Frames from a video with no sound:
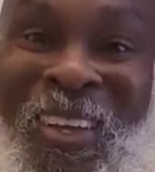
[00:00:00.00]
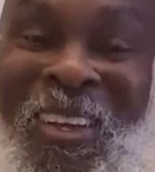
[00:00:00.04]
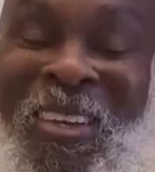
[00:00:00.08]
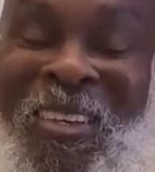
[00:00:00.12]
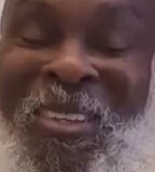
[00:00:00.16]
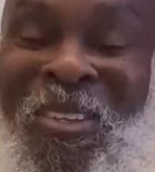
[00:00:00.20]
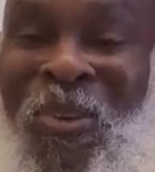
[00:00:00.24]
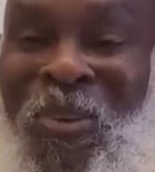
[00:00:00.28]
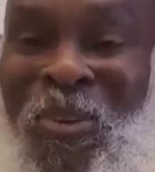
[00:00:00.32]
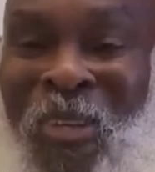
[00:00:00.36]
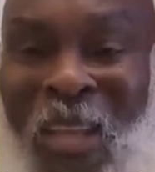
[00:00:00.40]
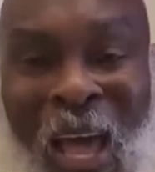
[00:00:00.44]

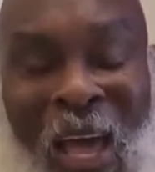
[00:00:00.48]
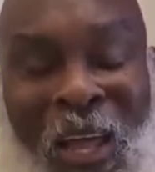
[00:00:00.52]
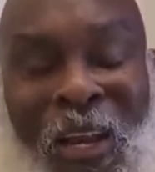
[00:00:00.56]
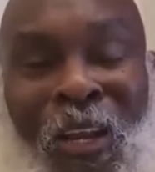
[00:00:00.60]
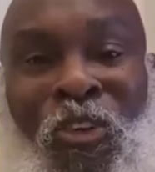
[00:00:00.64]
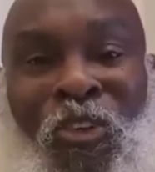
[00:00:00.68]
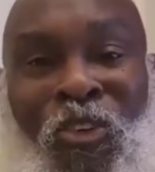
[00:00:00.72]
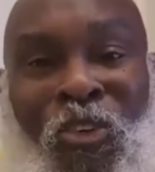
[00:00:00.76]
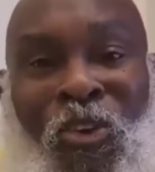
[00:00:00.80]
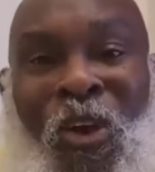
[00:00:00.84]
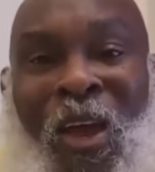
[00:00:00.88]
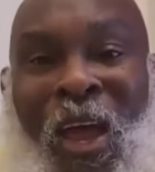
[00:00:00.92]
So now
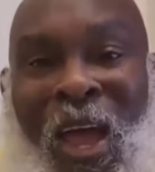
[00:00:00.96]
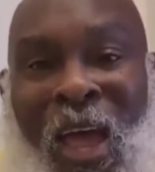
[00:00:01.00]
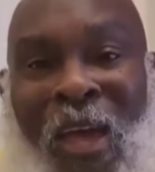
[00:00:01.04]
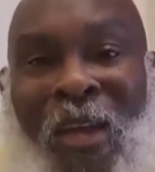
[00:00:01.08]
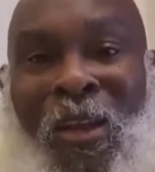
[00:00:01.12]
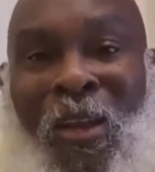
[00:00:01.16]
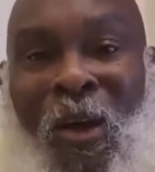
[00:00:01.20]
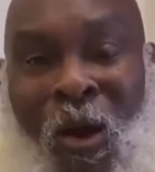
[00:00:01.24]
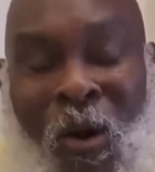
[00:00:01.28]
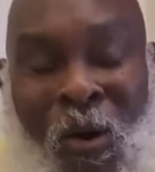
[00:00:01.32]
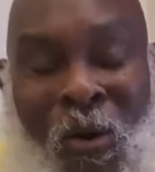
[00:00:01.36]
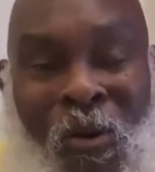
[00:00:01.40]
that you're
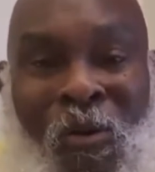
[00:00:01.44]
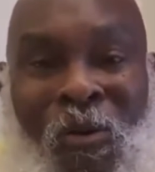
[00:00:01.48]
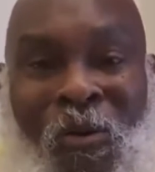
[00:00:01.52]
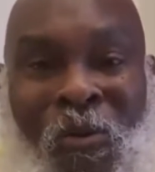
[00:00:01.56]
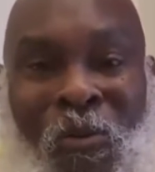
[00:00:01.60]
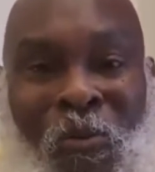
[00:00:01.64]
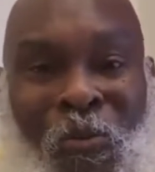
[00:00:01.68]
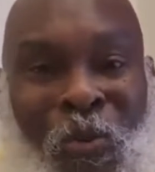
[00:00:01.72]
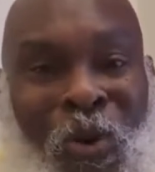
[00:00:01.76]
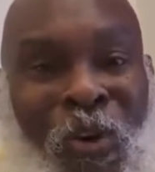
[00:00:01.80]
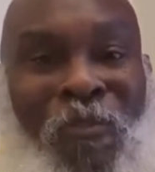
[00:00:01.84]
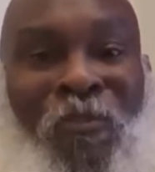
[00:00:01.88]
at
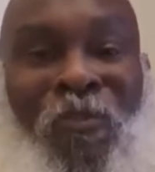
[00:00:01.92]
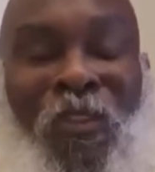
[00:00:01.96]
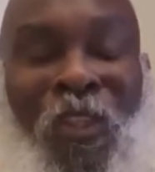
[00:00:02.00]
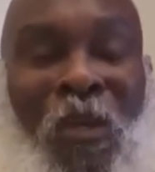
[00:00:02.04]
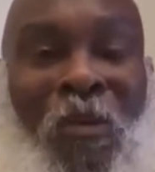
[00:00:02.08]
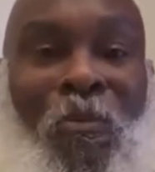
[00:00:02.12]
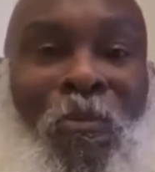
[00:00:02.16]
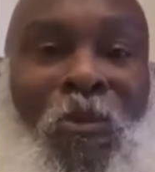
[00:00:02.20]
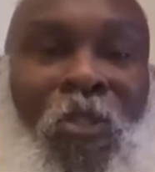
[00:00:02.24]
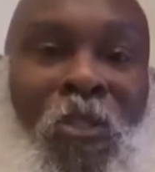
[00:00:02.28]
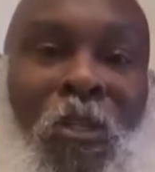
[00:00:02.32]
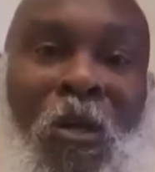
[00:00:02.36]
home with
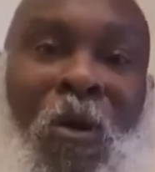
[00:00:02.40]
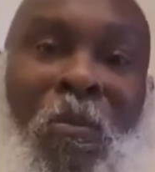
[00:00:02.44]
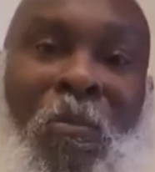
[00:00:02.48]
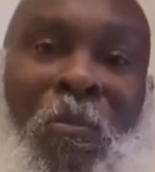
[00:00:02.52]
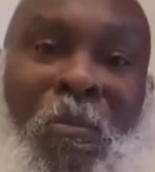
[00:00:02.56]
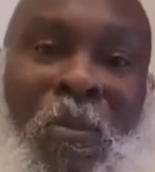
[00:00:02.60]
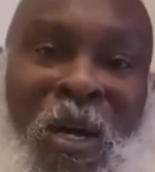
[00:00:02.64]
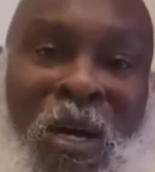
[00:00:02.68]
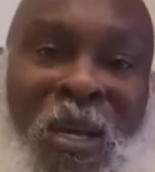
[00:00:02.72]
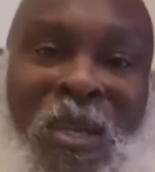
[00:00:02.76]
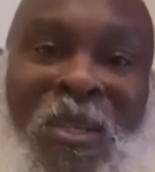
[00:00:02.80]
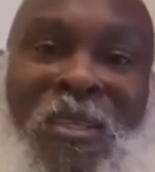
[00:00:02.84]
them so
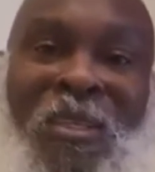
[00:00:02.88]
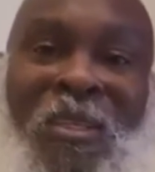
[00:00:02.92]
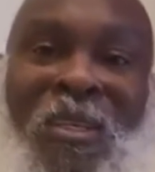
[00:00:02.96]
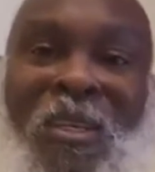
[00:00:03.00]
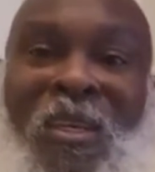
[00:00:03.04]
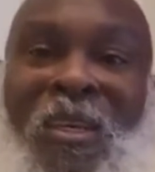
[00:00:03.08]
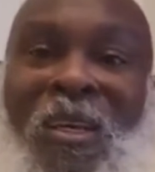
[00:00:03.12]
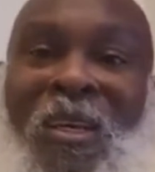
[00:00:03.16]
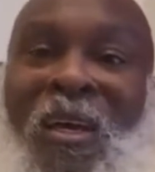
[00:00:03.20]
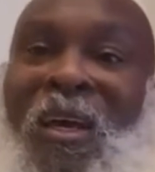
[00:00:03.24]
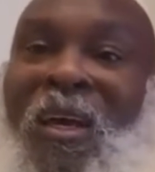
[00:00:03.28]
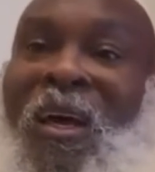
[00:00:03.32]
much,
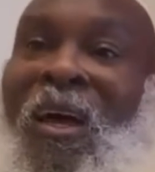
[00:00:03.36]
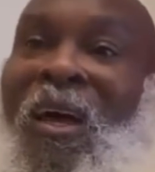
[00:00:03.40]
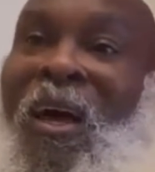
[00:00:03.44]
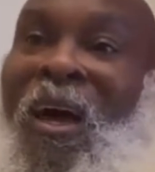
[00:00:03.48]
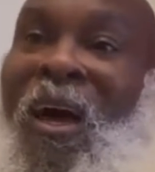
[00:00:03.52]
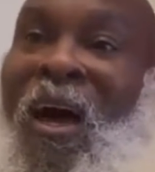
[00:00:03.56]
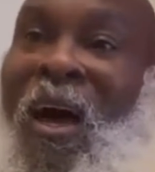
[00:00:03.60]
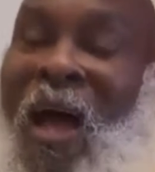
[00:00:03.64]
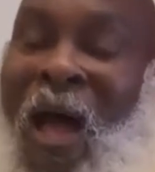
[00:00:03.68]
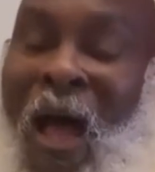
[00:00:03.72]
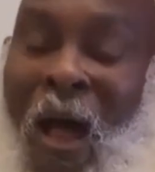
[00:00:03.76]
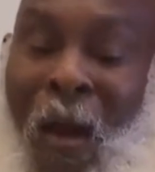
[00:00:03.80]

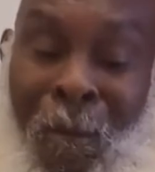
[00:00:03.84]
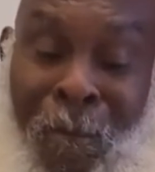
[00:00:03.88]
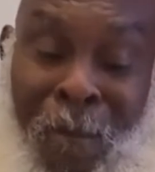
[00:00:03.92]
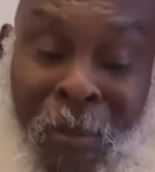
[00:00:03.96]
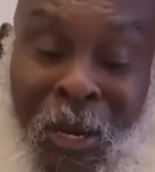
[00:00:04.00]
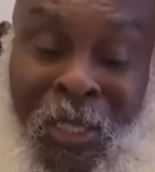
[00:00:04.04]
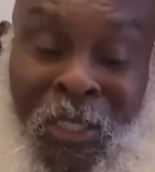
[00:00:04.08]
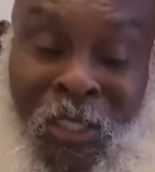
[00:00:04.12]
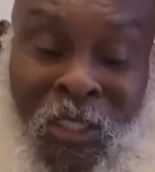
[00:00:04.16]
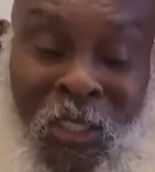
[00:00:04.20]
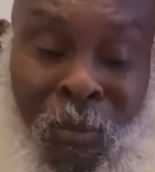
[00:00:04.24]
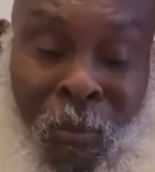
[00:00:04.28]
how
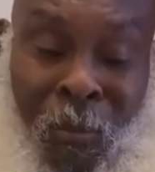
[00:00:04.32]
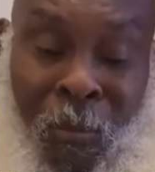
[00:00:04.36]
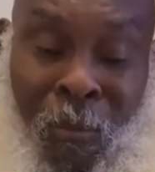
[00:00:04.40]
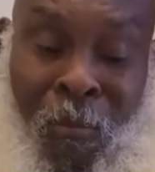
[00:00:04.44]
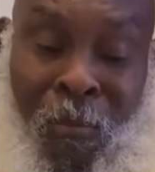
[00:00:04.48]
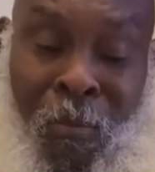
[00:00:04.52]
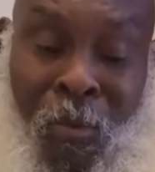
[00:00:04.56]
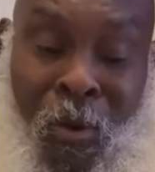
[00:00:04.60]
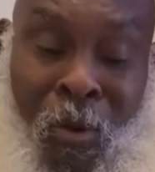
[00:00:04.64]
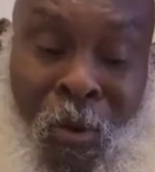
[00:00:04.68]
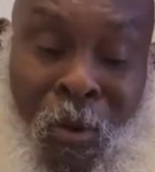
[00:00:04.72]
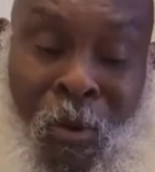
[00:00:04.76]
much
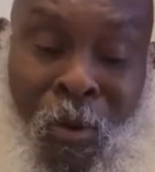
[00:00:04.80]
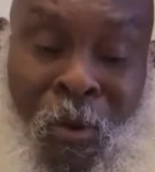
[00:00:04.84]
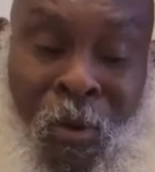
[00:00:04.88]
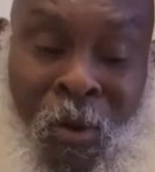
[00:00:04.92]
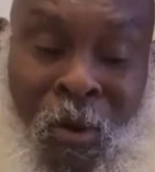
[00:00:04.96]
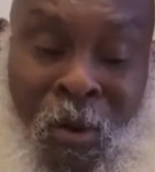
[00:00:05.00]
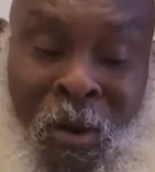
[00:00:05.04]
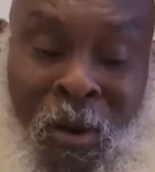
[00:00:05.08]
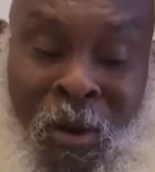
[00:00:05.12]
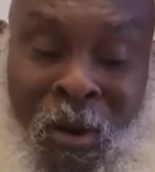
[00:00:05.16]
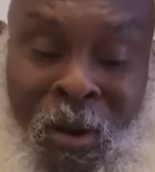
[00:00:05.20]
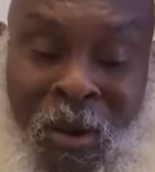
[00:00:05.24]

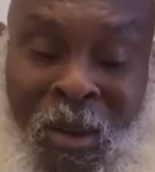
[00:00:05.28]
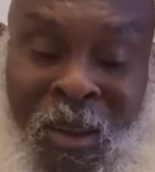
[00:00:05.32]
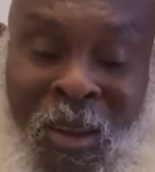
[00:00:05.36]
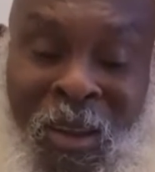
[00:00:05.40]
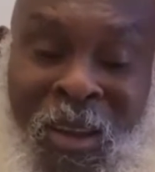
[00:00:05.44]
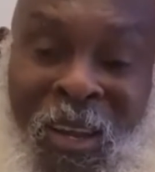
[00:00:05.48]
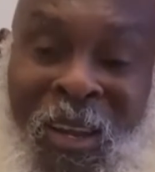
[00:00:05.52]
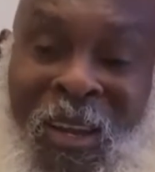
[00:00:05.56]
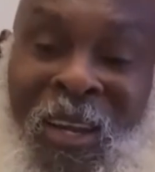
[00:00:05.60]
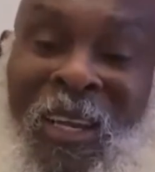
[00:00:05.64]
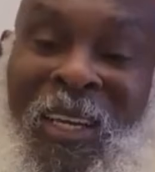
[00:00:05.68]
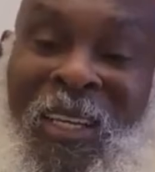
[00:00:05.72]
more
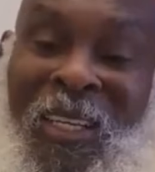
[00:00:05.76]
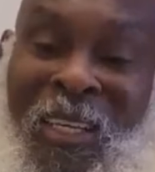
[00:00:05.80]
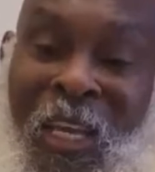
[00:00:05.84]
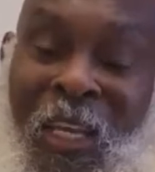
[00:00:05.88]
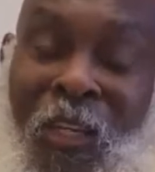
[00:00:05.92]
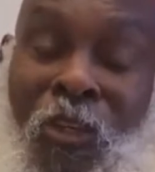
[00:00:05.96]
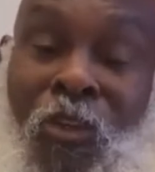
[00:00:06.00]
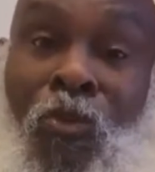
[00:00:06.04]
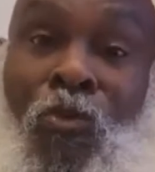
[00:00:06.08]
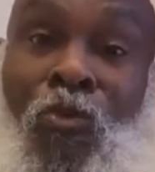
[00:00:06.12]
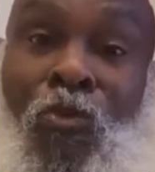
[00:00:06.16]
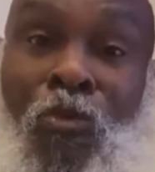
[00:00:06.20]

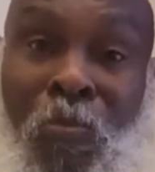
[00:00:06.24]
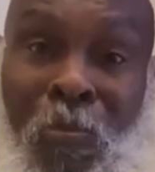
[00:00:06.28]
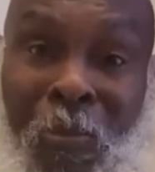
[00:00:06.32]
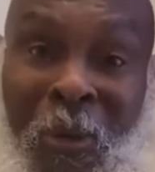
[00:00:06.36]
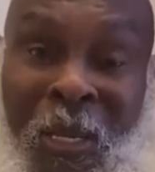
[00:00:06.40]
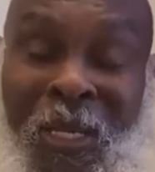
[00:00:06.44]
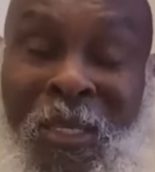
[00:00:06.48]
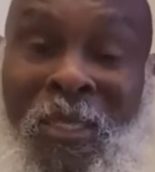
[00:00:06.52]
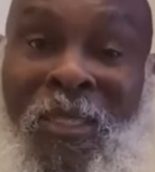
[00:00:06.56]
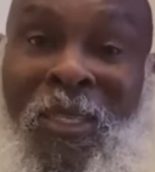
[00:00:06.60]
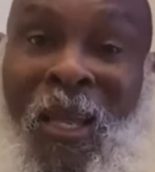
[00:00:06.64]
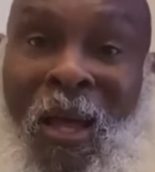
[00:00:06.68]
can you
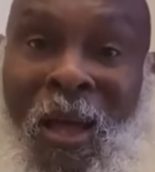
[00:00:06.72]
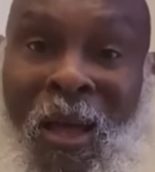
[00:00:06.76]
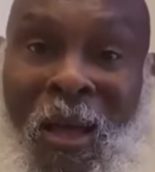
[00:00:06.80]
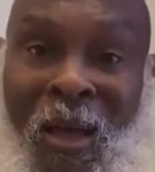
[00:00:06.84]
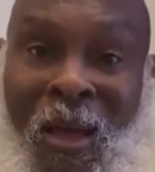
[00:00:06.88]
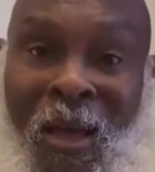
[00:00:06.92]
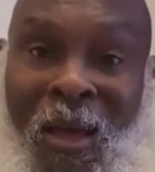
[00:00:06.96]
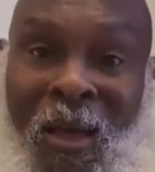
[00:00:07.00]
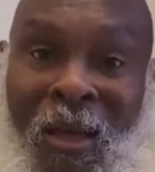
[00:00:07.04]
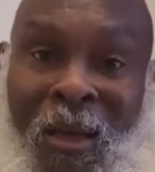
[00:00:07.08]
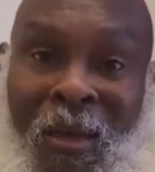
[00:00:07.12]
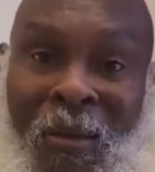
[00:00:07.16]
spend
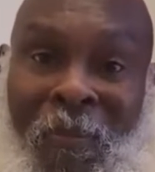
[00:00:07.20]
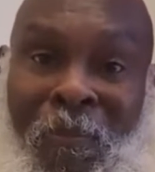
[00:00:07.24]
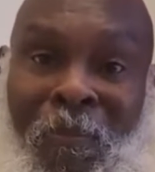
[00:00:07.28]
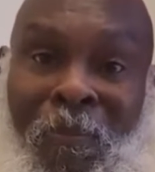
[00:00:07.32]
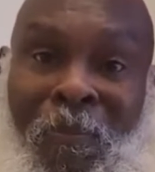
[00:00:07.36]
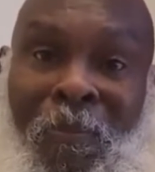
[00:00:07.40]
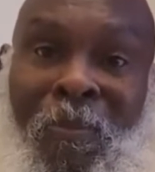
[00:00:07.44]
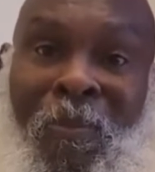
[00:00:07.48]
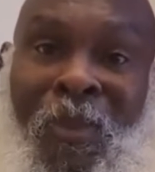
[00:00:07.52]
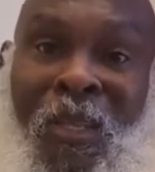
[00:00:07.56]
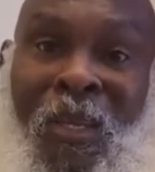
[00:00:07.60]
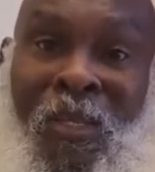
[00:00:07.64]
time
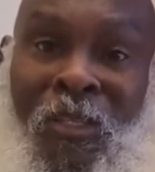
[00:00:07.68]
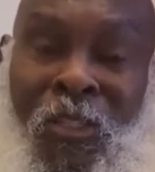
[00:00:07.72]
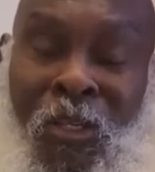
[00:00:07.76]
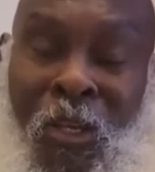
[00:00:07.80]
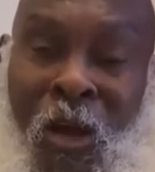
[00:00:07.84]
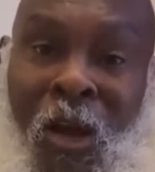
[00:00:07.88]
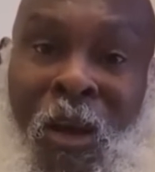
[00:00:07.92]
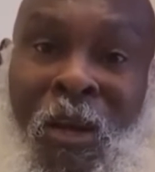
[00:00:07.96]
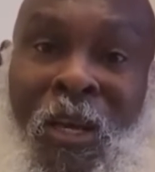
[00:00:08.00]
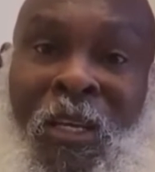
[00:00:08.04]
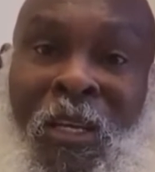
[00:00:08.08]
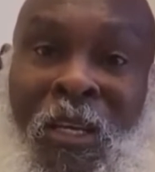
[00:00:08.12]

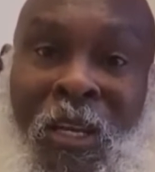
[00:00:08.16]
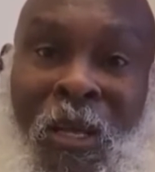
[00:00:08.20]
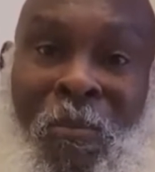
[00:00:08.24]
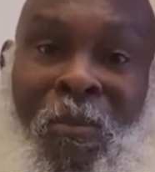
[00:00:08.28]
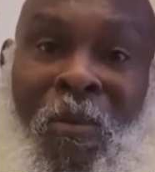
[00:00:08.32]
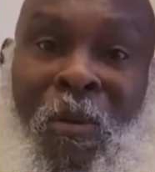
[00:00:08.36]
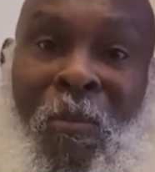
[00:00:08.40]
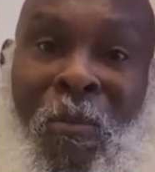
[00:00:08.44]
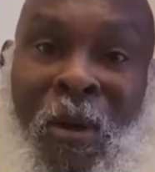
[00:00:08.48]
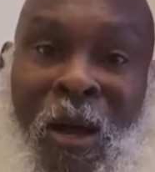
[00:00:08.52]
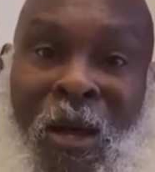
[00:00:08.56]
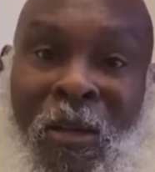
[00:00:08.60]
talking to them
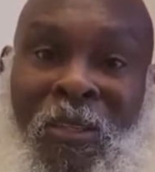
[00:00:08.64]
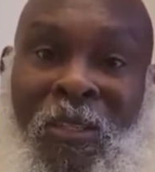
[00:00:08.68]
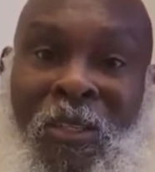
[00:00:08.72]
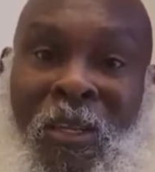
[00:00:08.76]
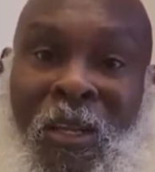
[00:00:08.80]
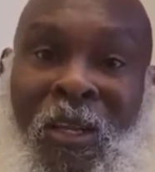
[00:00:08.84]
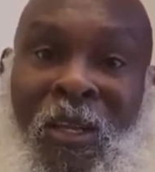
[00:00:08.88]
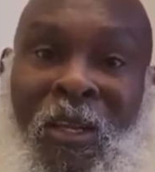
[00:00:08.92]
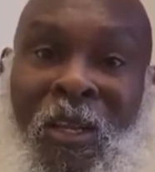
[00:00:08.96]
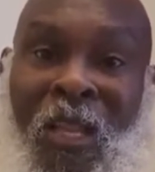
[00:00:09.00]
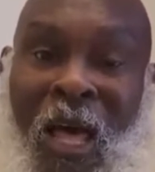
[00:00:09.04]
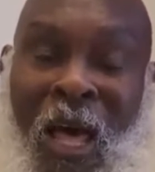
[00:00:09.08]
about
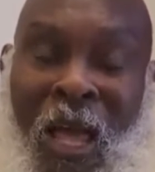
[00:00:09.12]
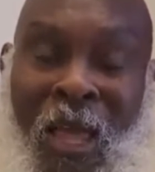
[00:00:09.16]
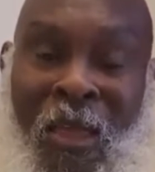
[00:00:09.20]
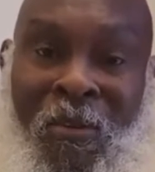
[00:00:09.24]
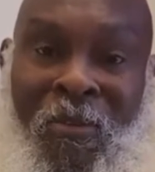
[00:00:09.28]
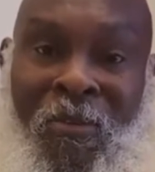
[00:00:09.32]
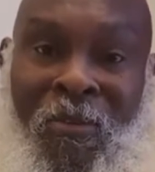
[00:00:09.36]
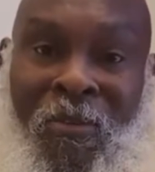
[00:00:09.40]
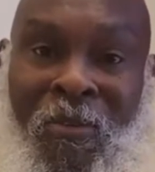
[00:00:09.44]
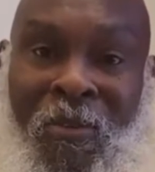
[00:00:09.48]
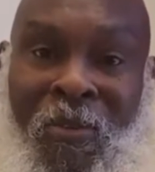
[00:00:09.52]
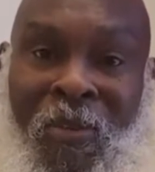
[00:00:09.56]
their
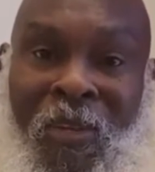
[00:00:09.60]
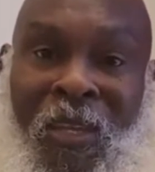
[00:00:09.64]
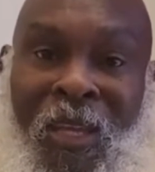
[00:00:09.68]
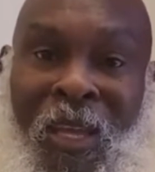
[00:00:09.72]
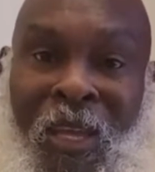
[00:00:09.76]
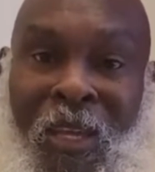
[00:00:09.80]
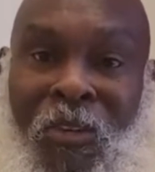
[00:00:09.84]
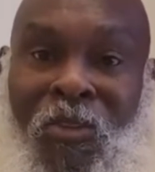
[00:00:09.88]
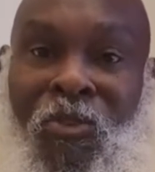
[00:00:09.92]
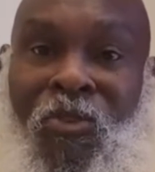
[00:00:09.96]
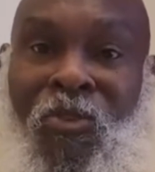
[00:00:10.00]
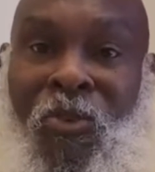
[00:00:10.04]
life
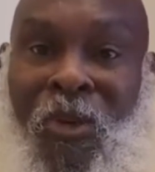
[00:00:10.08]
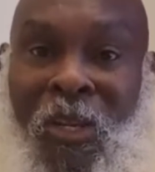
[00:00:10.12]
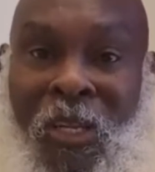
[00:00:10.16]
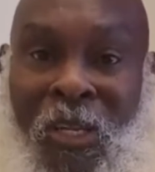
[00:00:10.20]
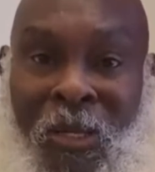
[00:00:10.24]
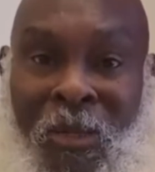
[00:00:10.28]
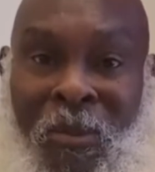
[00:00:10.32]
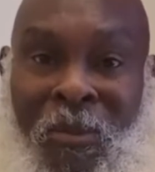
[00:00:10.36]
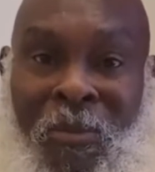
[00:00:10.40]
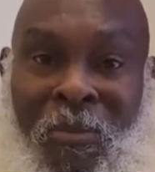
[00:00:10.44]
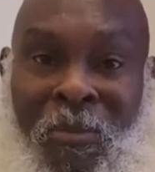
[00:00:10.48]
and dreams?